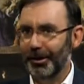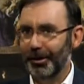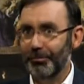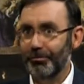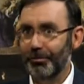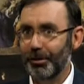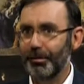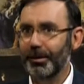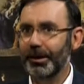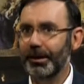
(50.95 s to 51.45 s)

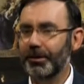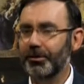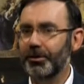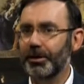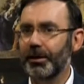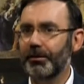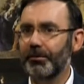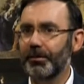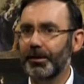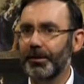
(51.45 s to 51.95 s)
heroic and
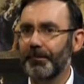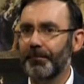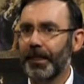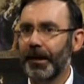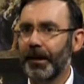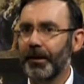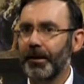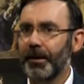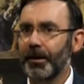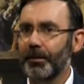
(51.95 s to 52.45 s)
generous,
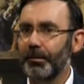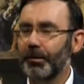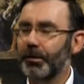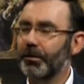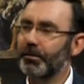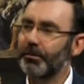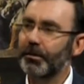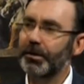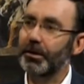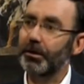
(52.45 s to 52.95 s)
but
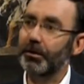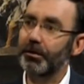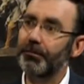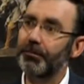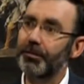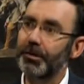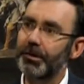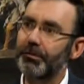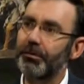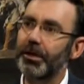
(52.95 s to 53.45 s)
also a certain
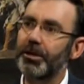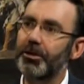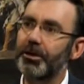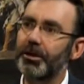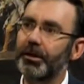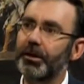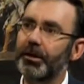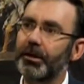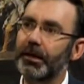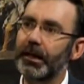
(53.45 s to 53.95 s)

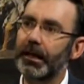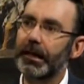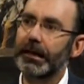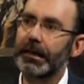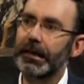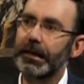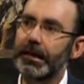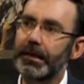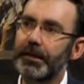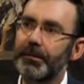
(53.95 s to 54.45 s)
frustration that
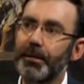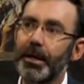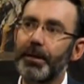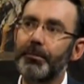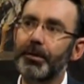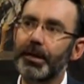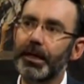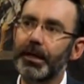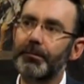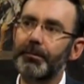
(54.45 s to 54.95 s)
his
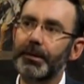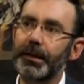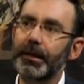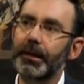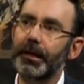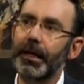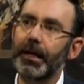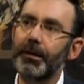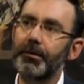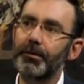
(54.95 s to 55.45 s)
memory had been
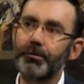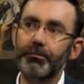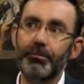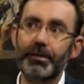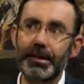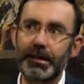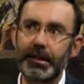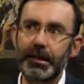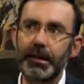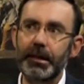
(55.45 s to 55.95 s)
allowed to
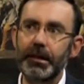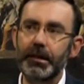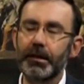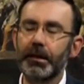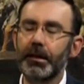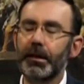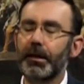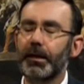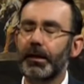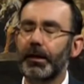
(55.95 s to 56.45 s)
recede
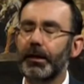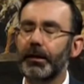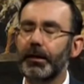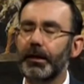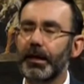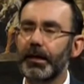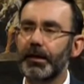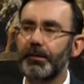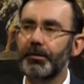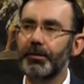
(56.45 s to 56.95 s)
in the
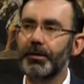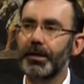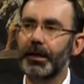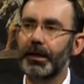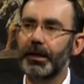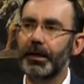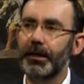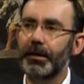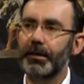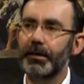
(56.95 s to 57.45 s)
last few
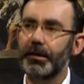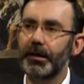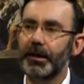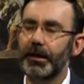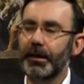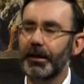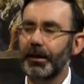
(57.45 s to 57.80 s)
decades.